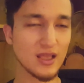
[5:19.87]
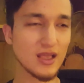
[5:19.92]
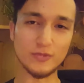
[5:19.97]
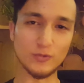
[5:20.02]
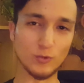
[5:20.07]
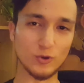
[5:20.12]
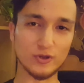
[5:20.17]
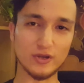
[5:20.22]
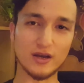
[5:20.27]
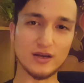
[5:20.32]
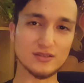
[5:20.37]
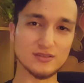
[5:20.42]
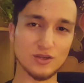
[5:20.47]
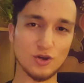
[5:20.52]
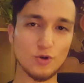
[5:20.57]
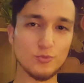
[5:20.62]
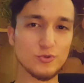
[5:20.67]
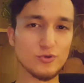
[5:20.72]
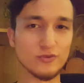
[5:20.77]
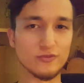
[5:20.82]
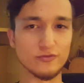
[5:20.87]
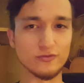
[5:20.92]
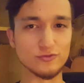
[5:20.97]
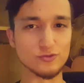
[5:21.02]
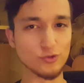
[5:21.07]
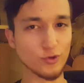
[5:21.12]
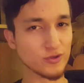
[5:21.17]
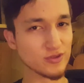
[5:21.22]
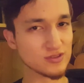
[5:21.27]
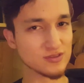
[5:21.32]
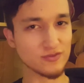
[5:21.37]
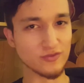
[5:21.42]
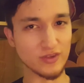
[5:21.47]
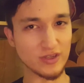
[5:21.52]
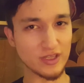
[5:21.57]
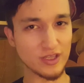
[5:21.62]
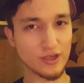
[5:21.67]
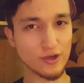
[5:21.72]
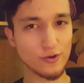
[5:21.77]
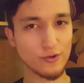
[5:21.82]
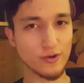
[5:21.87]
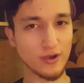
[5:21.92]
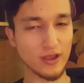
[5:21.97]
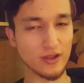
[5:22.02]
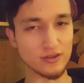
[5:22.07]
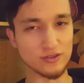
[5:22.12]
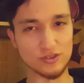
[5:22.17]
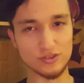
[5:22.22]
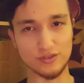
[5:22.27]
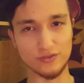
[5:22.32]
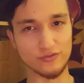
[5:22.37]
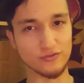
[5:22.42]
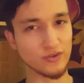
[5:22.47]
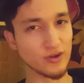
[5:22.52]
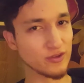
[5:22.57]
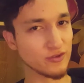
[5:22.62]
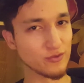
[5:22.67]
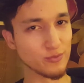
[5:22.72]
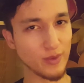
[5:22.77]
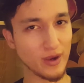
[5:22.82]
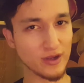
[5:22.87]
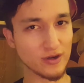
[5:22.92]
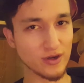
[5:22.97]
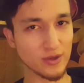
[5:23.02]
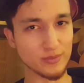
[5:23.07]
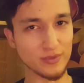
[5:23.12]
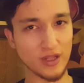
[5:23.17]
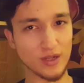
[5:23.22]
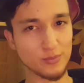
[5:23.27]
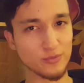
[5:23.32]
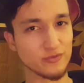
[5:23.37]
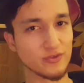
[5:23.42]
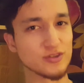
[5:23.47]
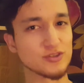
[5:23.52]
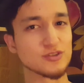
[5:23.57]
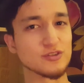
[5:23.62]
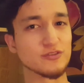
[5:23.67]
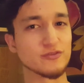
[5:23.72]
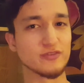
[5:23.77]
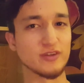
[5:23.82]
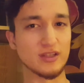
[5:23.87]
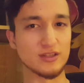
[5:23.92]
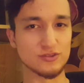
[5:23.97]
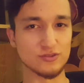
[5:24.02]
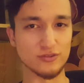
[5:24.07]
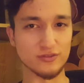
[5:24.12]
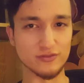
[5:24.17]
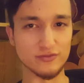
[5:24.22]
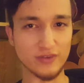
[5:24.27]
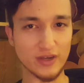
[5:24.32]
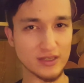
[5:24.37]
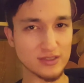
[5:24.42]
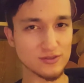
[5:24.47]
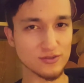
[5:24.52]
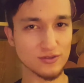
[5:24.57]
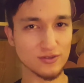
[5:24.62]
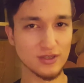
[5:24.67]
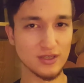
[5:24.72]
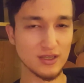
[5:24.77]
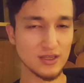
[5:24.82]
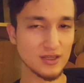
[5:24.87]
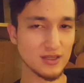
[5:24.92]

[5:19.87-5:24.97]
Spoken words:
Well guys, I hope you enjoyed this video, and just a friendly reminder, I'm not a professional financial advisor.